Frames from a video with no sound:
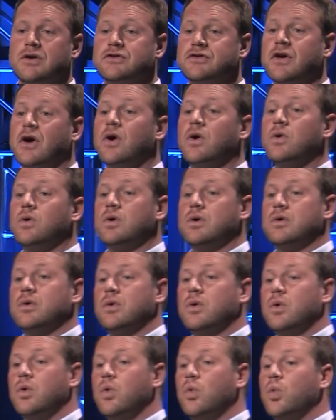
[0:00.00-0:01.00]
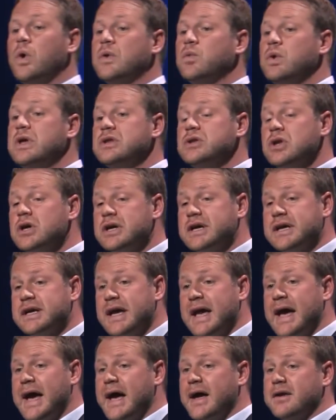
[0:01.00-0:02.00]
So when we look
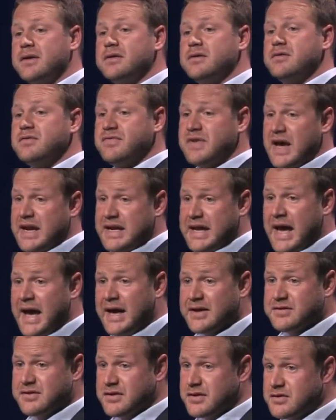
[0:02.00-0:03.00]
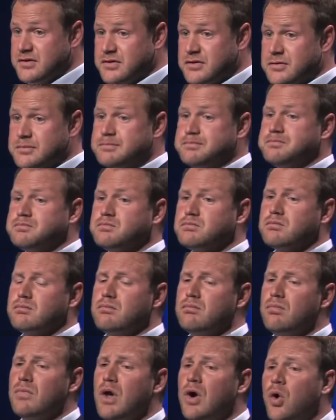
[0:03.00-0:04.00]
at fatty acids,
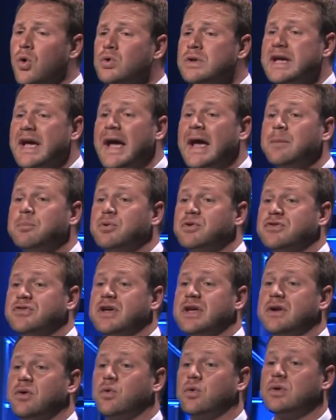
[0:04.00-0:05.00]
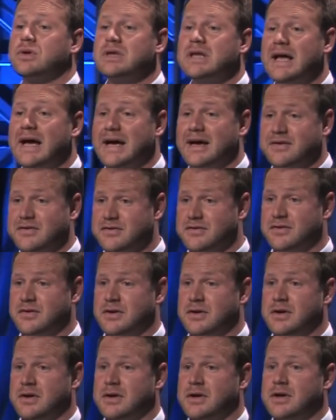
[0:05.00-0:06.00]
only 8% or less,
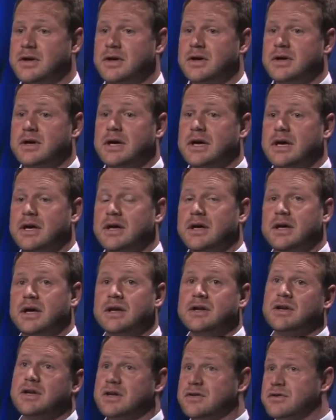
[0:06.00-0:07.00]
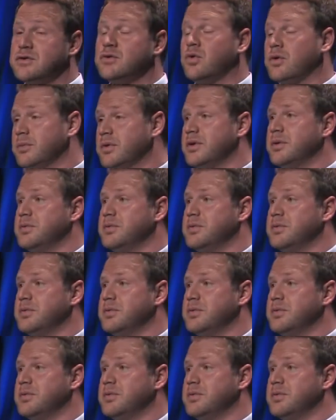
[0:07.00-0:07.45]
and it's normally